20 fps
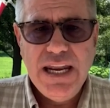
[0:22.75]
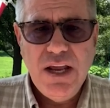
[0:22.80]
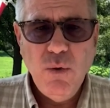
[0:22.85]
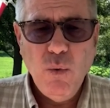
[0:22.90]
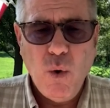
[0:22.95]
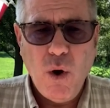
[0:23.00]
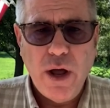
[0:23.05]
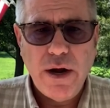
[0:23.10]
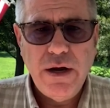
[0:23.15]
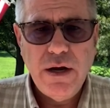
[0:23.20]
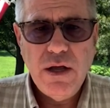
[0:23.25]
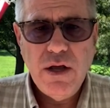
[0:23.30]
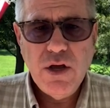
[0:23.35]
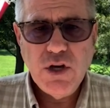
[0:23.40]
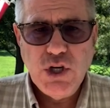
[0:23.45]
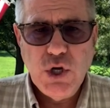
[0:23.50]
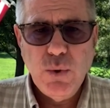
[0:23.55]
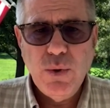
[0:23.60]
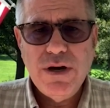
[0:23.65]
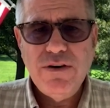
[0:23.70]

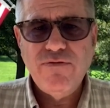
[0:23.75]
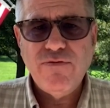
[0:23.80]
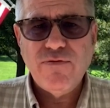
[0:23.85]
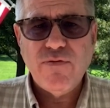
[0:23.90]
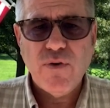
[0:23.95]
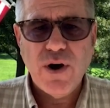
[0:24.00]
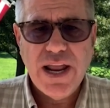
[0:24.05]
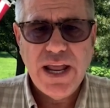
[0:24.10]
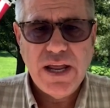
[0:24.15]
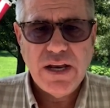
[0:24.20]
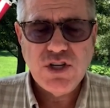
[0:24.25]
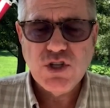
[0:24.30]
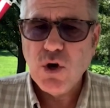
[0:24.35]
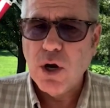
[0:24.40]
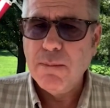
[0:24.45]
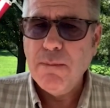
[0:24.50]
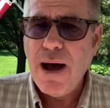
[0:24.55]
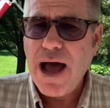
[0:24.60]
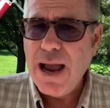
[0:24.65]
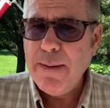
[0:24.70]
anyone to
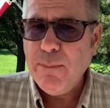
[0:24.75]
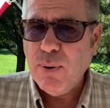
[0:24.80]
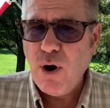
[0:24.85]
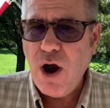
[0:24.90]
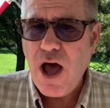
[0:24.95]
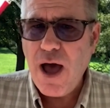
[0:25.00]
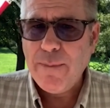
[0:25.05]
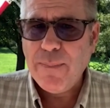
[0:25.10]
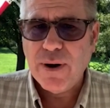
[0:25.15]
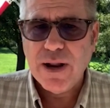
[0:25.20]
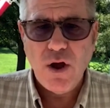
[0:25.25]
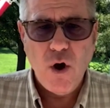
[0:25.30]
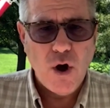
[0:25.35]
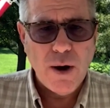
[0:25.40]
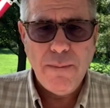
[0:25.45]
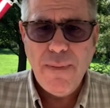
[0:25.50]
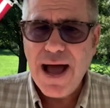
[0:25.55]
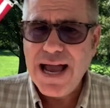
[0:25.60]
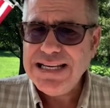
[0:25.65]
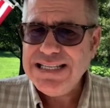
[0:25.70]
infringe on my
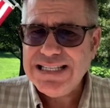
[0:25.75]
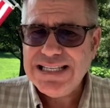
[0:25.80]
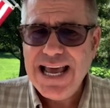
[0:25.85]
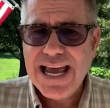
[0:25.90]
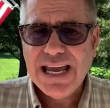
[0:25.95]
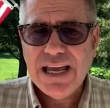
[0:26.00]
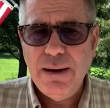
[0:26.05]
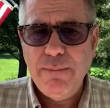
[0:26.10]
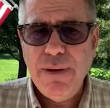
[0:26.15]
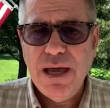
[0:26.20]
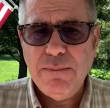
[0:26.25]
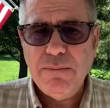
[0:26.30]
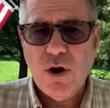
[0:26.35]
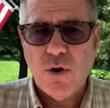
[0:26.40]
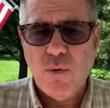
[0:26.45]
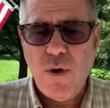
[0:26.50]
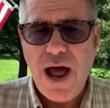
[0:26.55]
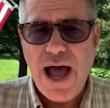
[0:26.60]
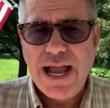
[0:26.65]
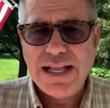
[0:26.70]
property, on my Second
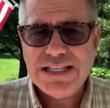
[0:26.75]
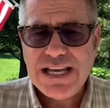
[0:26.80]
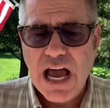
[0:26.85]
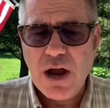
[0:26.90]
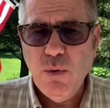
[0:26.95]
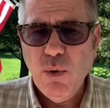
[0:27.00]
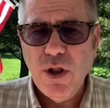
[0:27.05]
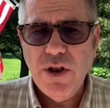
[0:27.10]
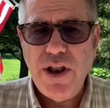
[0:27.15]
Amendment rights.